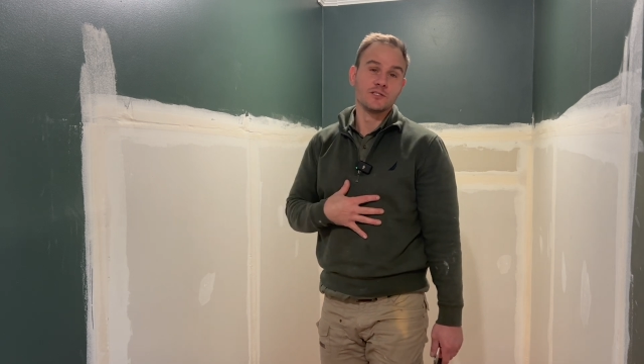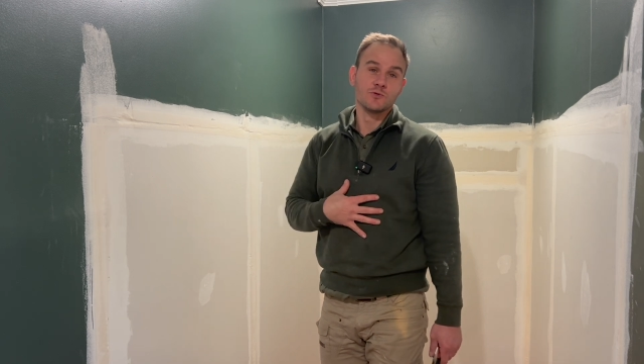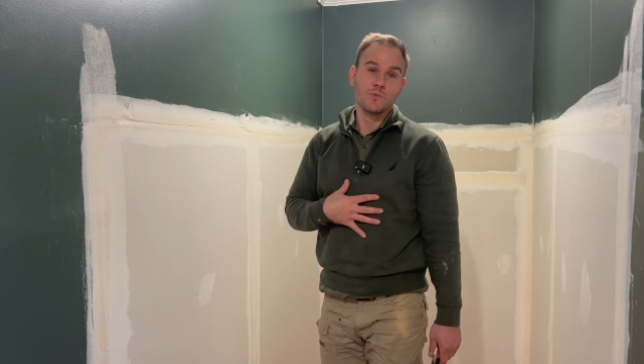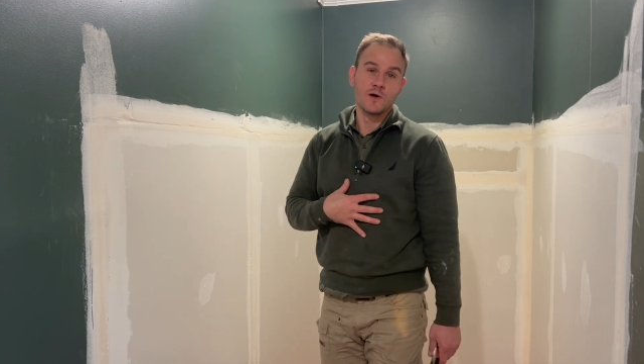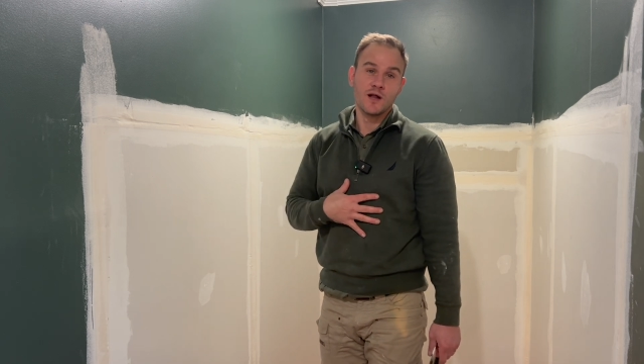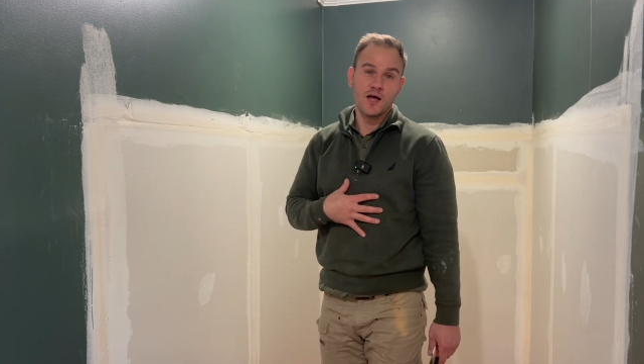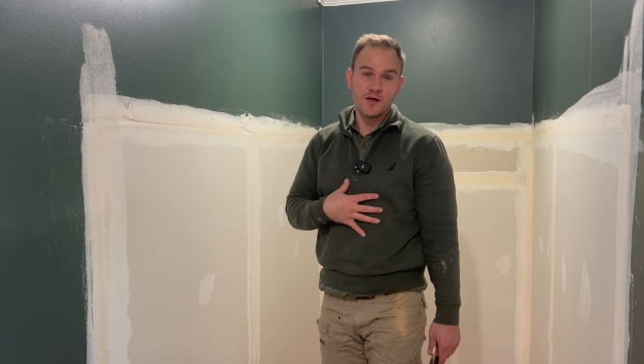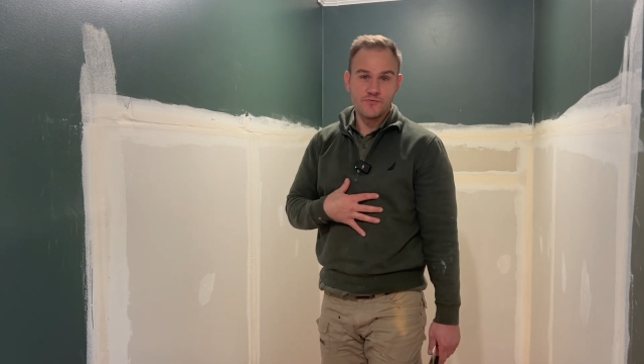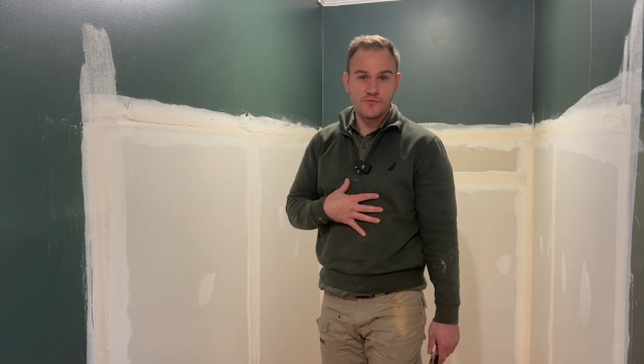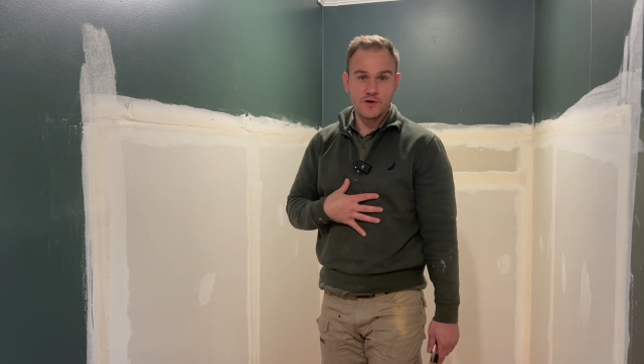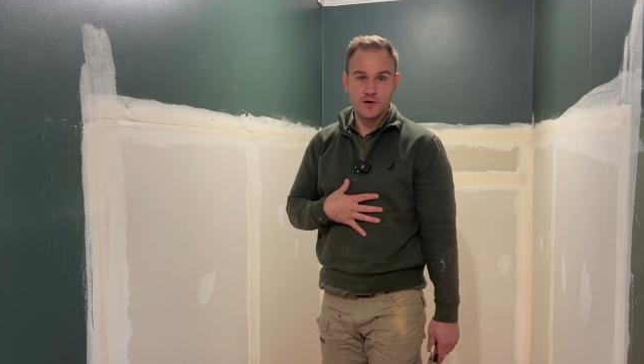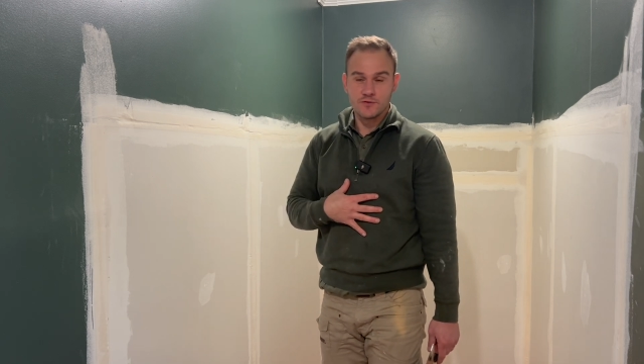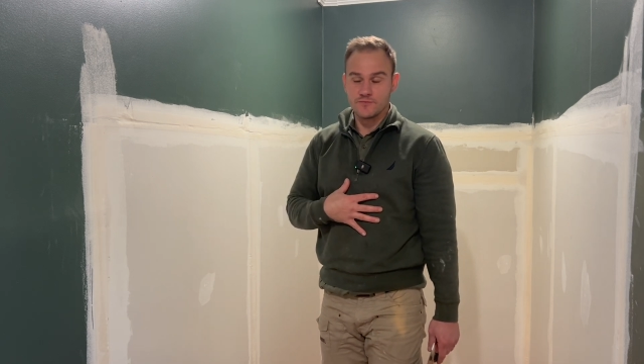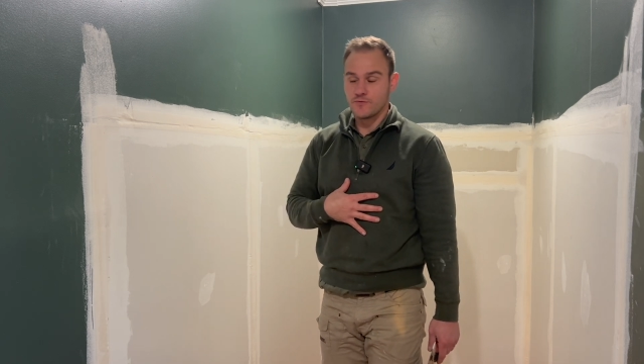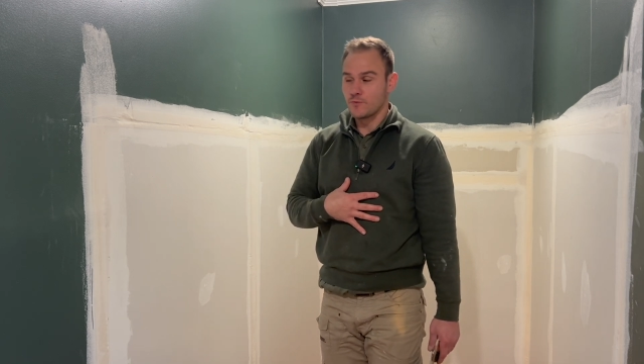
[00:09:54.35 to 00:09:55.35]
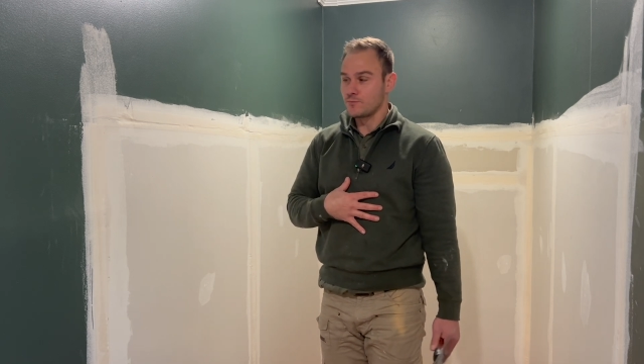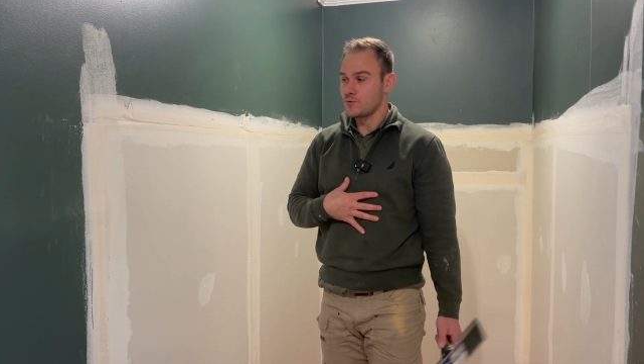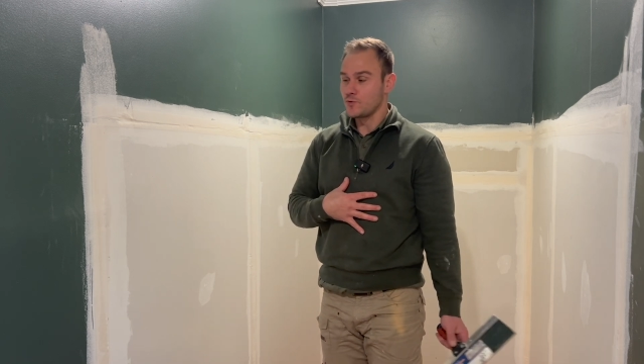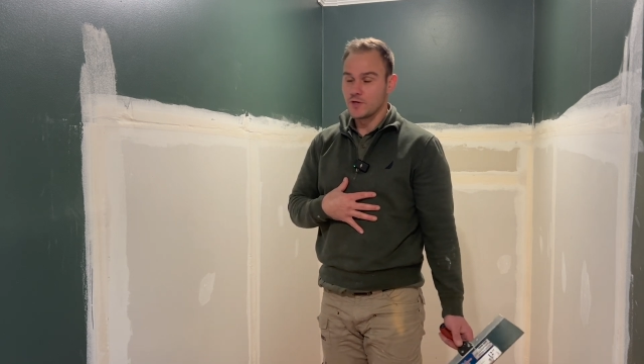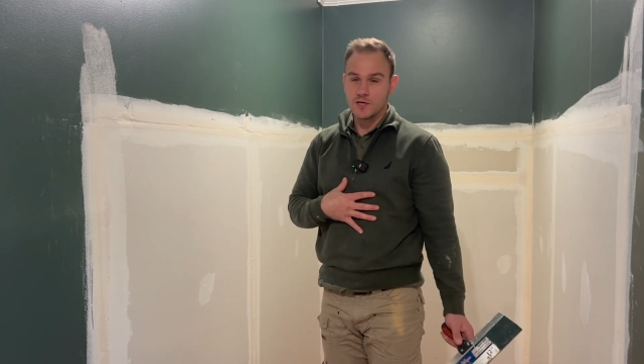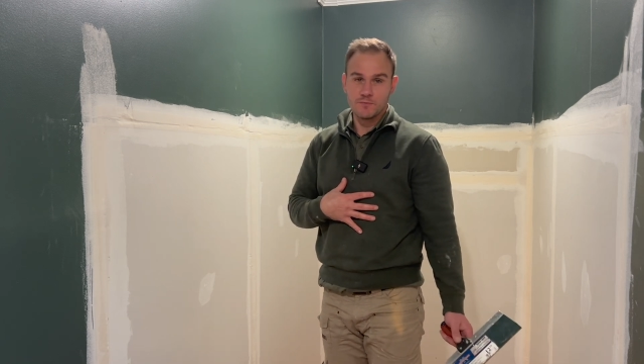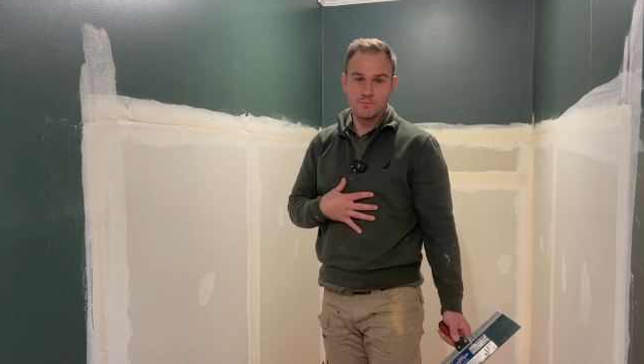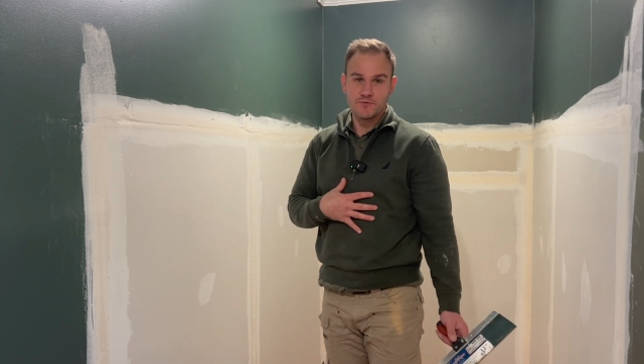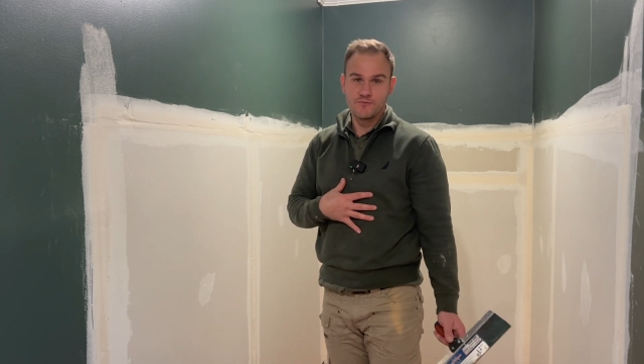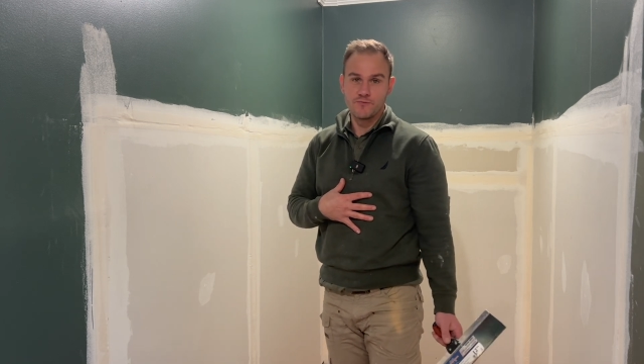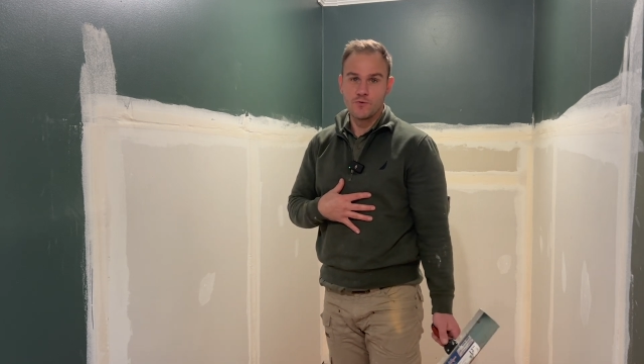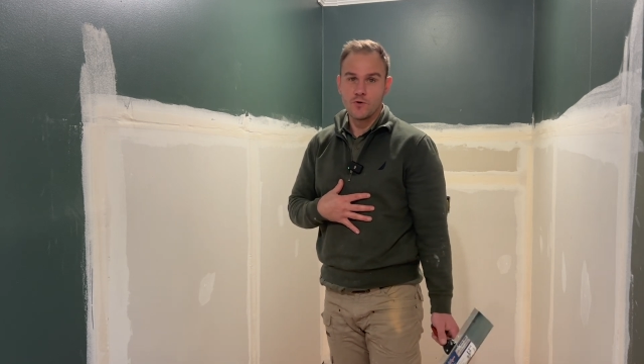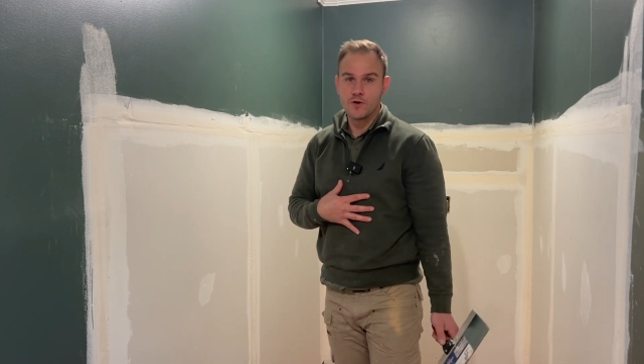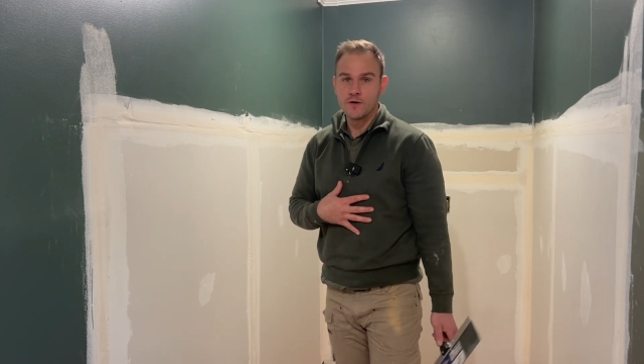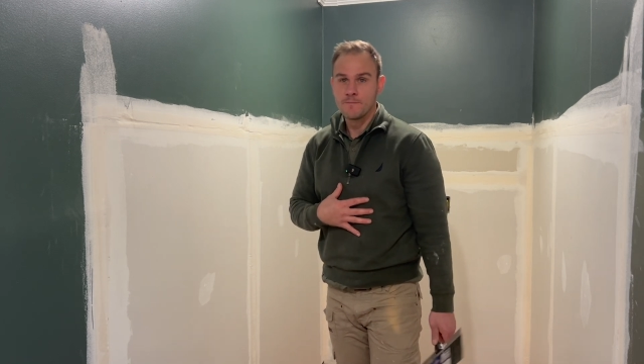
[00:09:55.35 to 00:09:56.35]
what I found from doing it
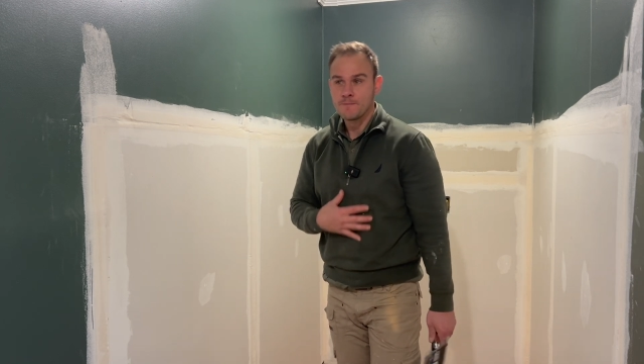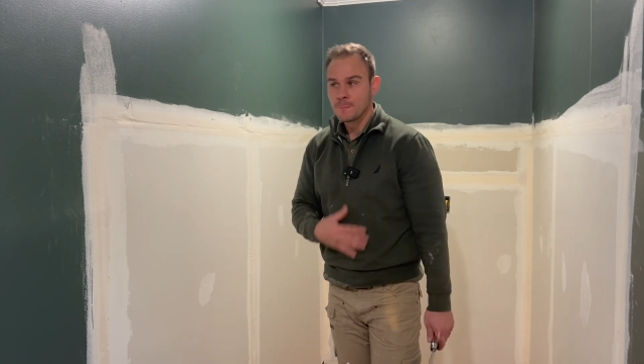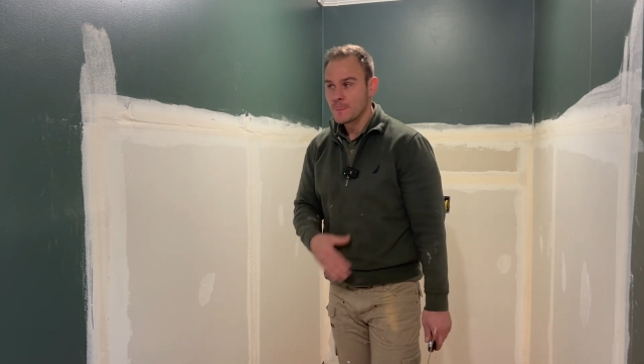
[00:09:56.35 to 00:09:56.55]
before.